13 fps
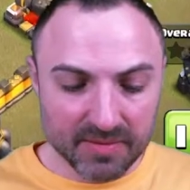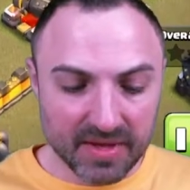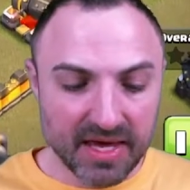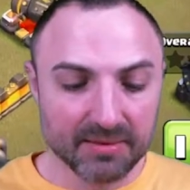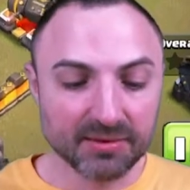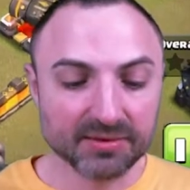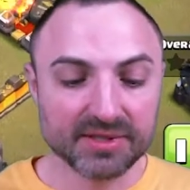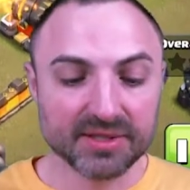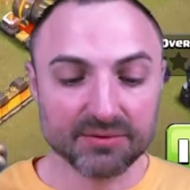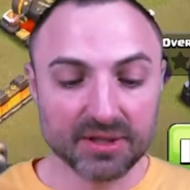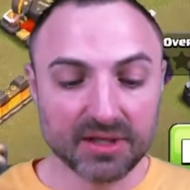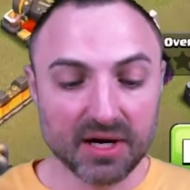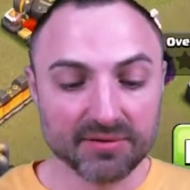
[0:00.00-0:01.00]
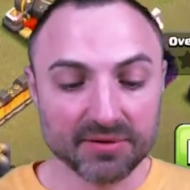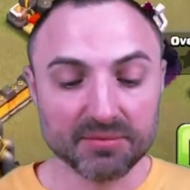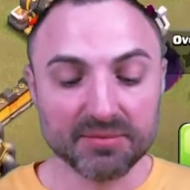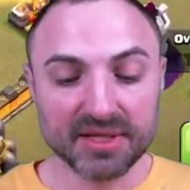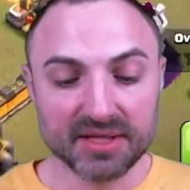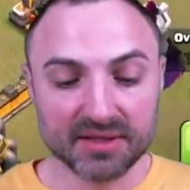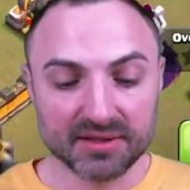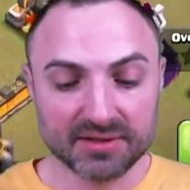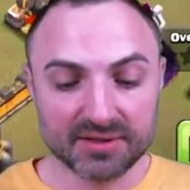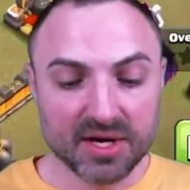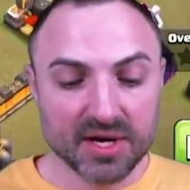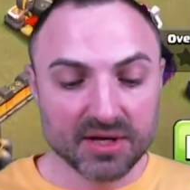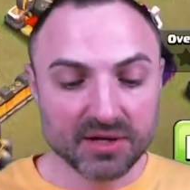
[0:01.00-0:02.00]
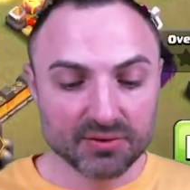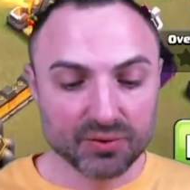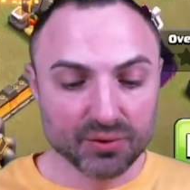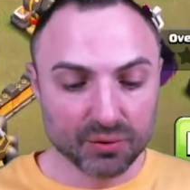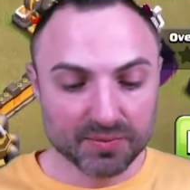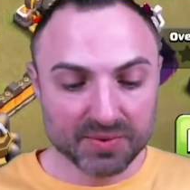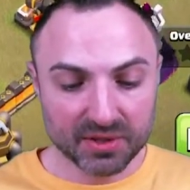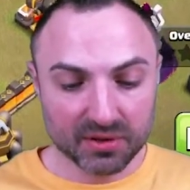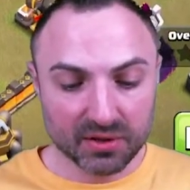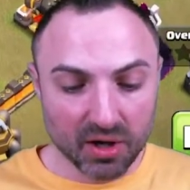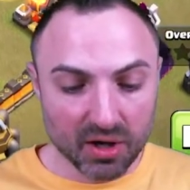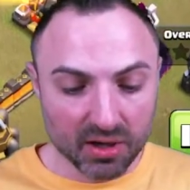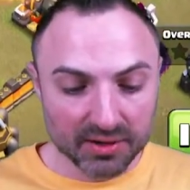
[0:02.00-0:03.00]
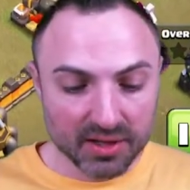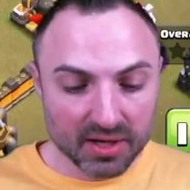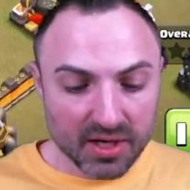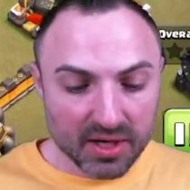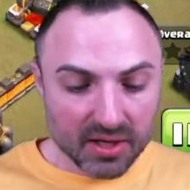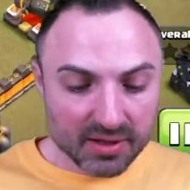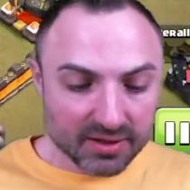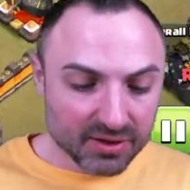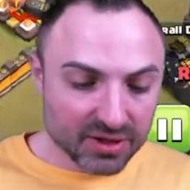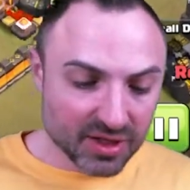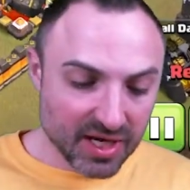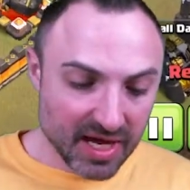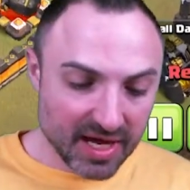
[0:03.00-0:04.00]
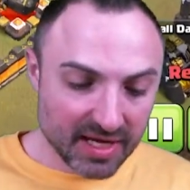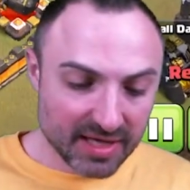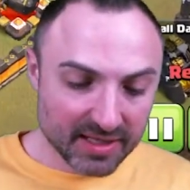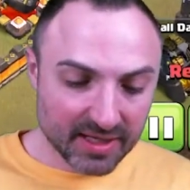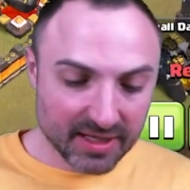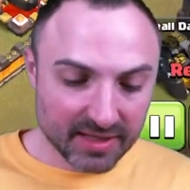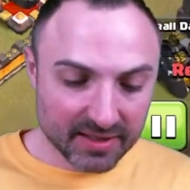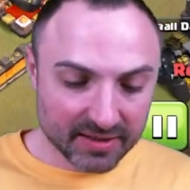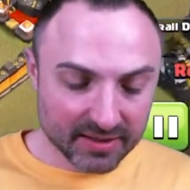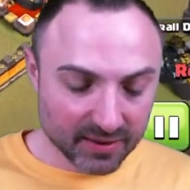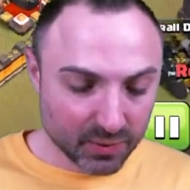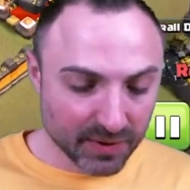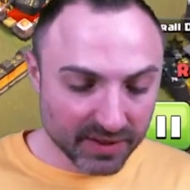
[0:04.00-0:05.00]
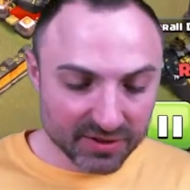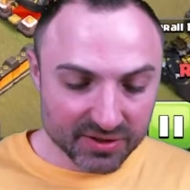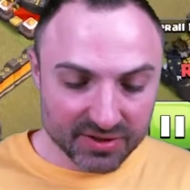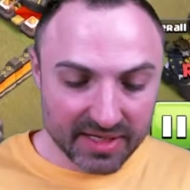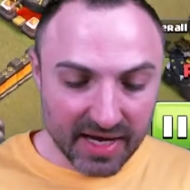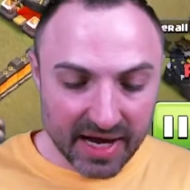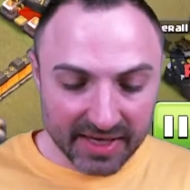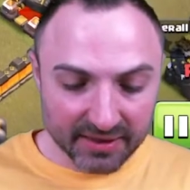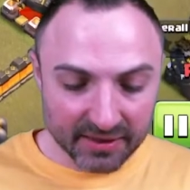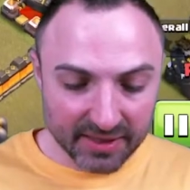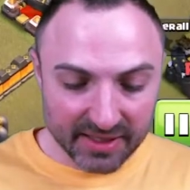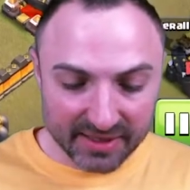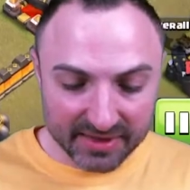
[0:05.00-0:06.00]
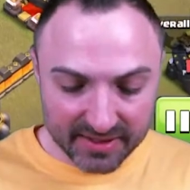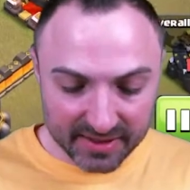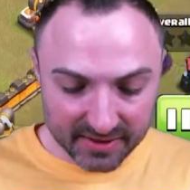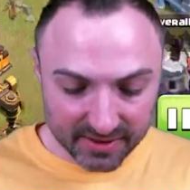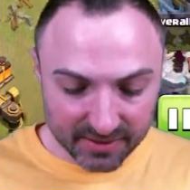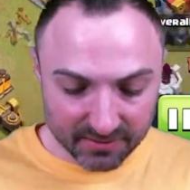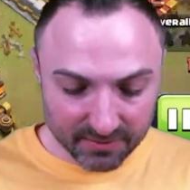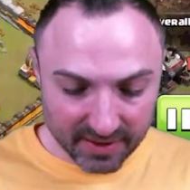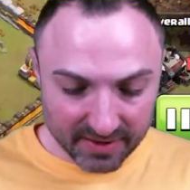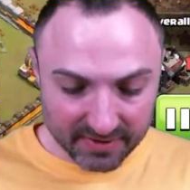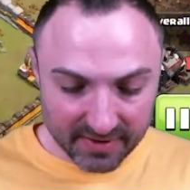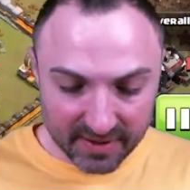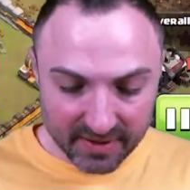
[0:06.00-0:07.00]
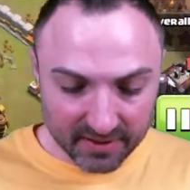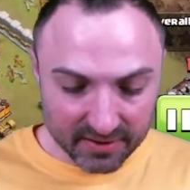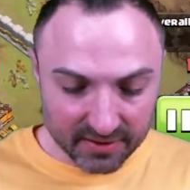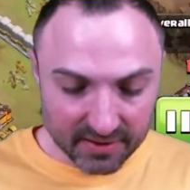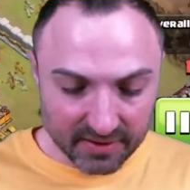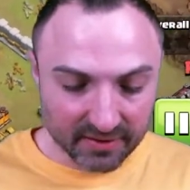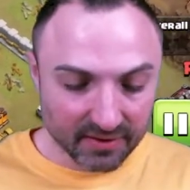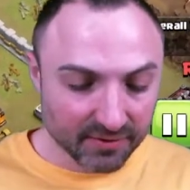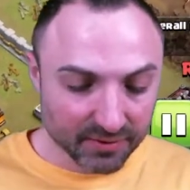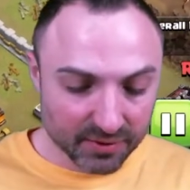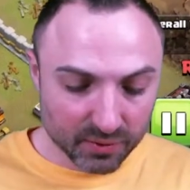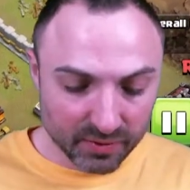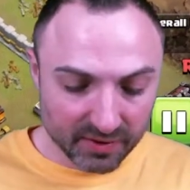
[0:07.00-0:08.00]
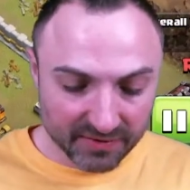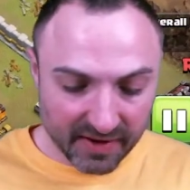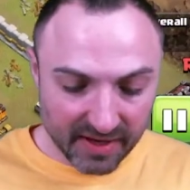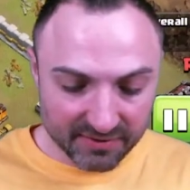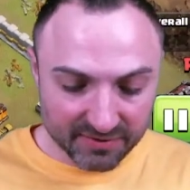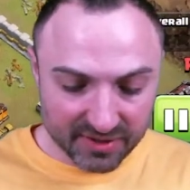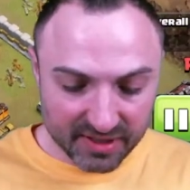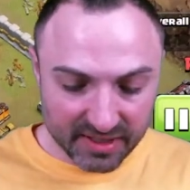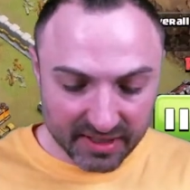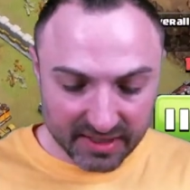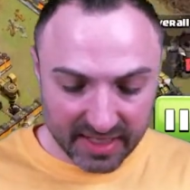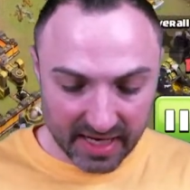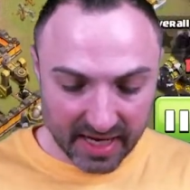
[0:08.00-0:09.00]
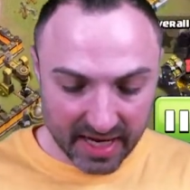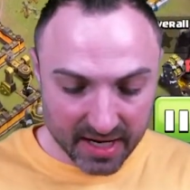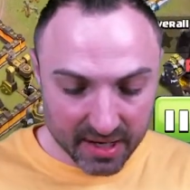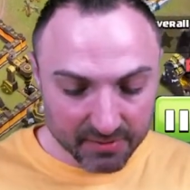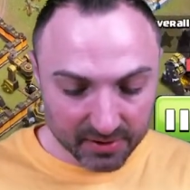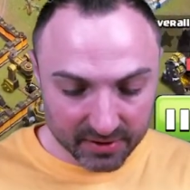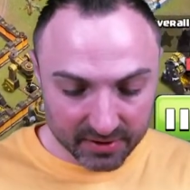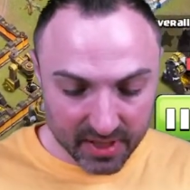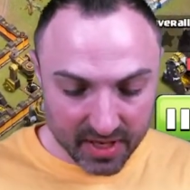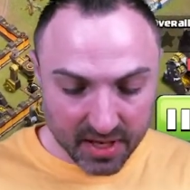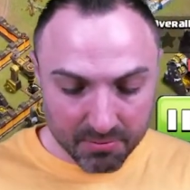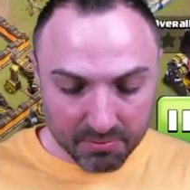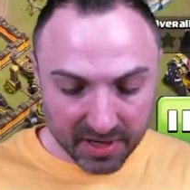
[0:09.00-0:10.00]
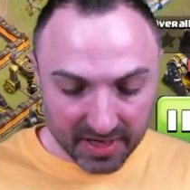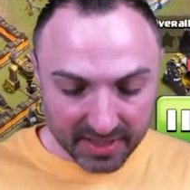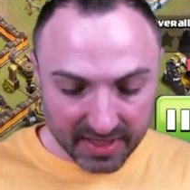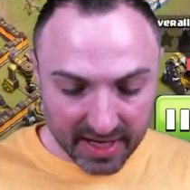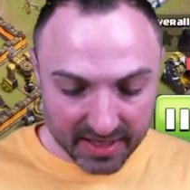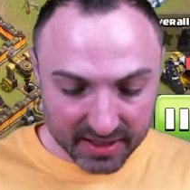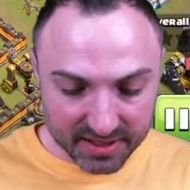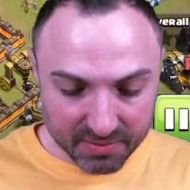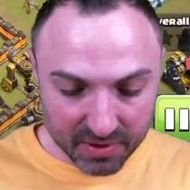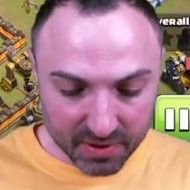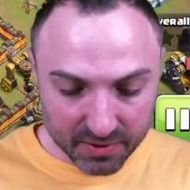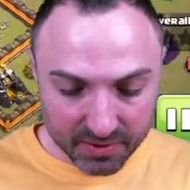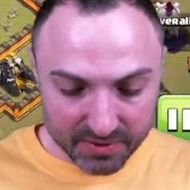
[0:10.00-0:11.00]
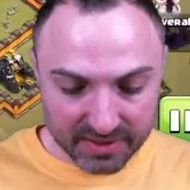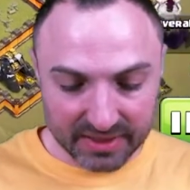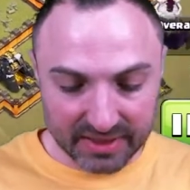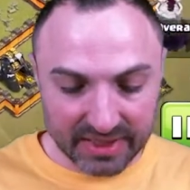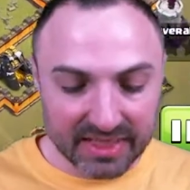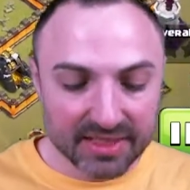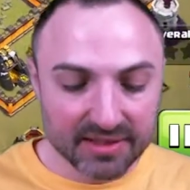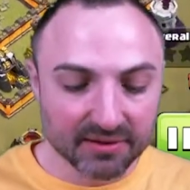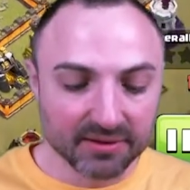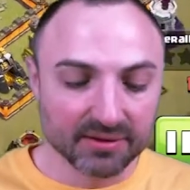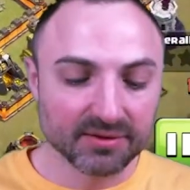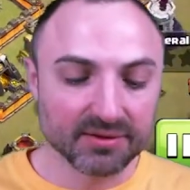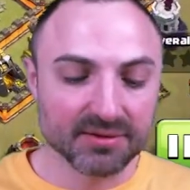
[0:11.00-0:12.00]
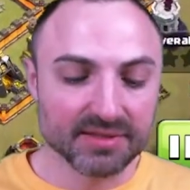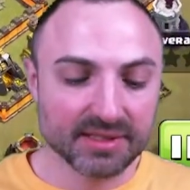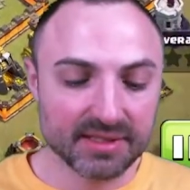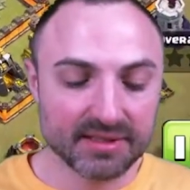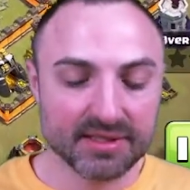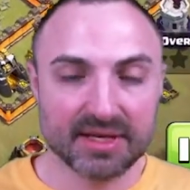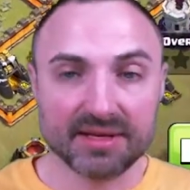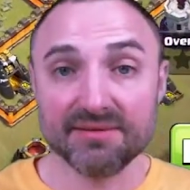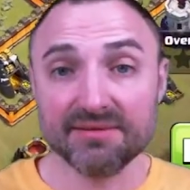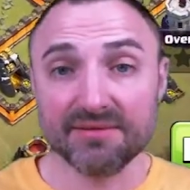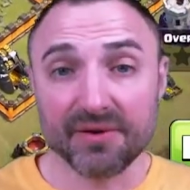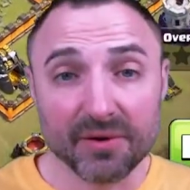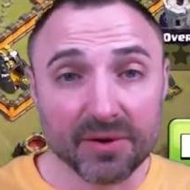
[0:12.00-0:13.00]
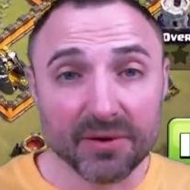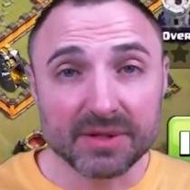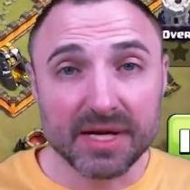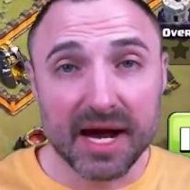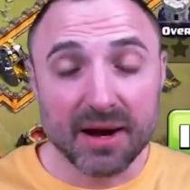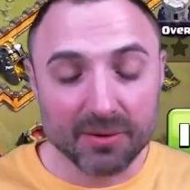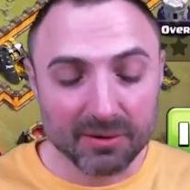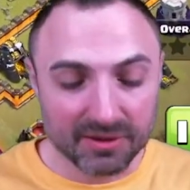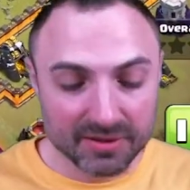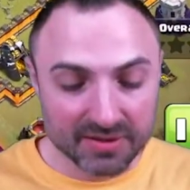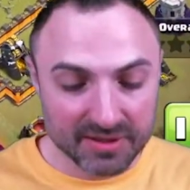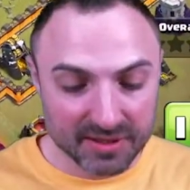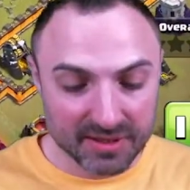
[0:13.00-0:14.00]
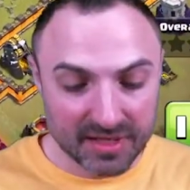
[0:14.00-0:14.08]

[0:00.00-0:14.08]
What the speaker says: able to recover because your troops are gone. She had, the queen just died instantly right there, level 25, just getting hammered by Expos and Eagles and Inferno Towers, and